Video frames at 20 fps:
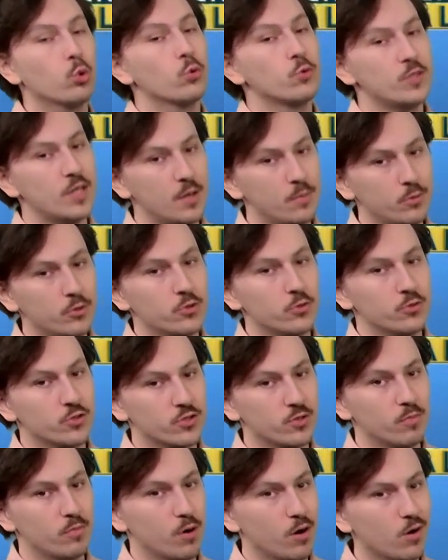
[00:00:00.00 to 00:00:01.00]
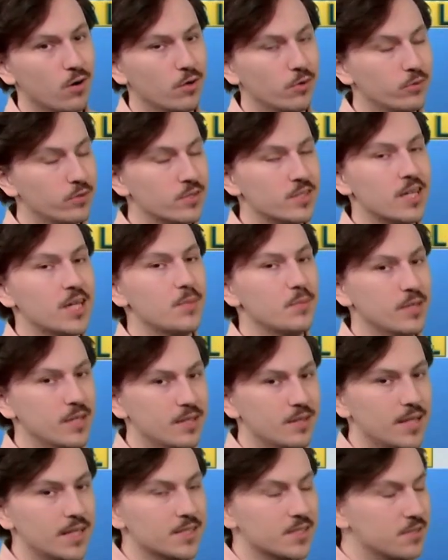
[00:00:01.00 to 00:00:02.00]
temperatures tomorrow does not mean
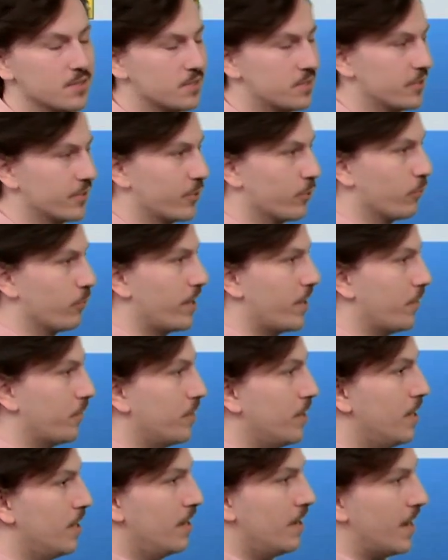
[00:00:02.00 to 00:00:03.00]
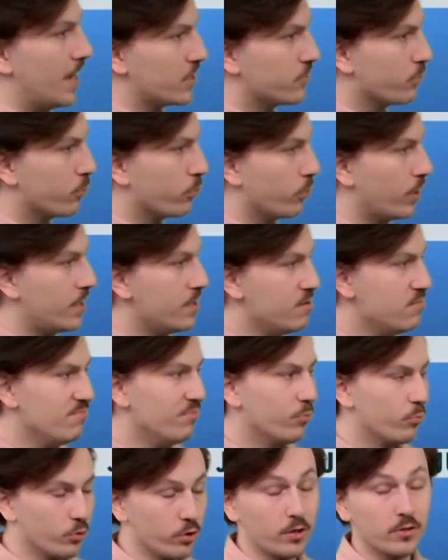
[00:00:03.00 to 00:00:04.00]
that's going to stick around. As for rain,
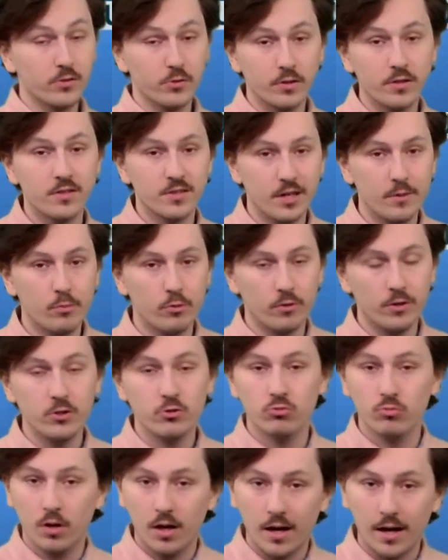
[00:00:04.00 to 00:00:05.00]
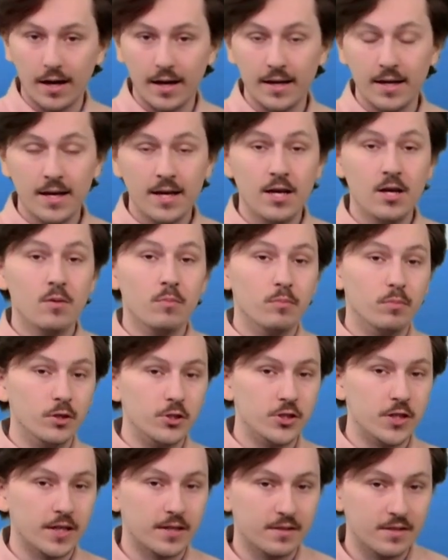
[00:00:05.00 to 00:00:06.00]
we're also going to stay pretty dry, but
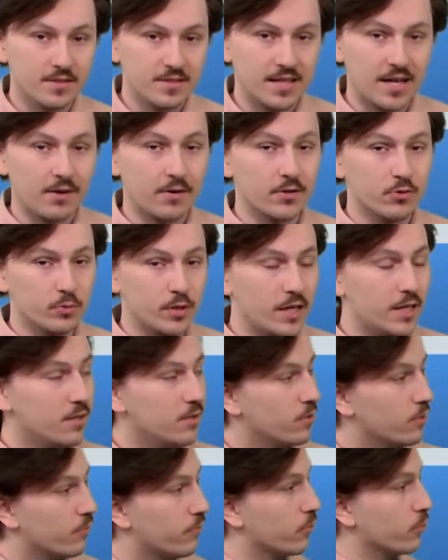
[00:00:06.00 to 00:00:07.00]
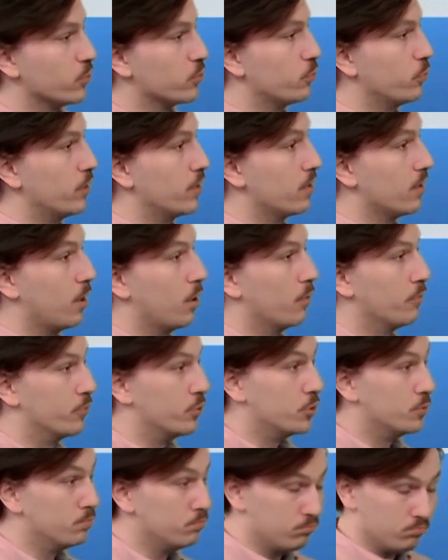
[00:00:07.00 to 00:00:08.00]
check this out. As we head into the first week of,
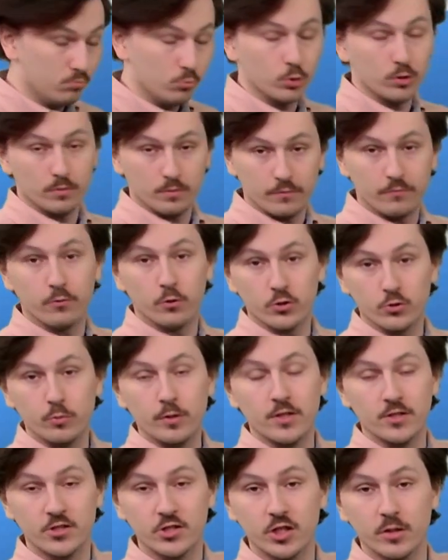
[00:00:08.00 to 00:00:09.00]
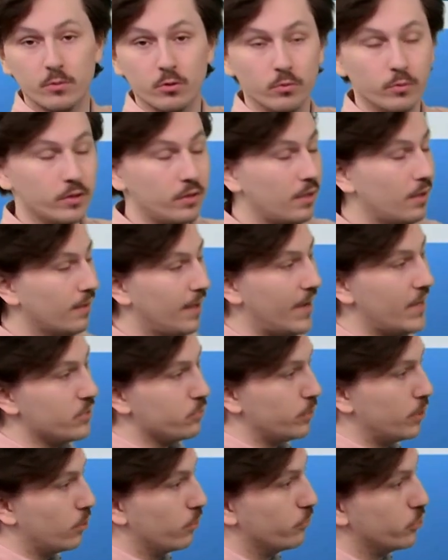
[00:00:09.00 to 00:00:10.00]
well, the first week of summer, really last
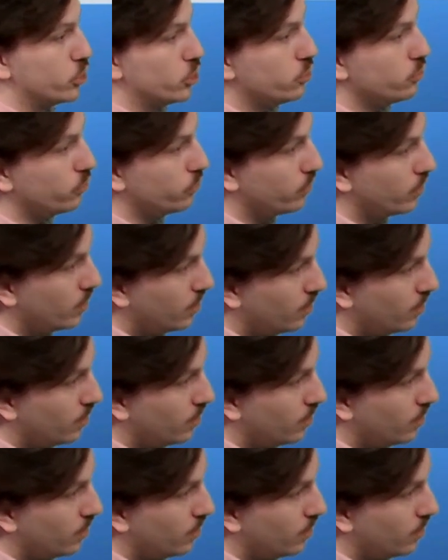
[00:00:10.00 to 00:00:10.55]
week of June,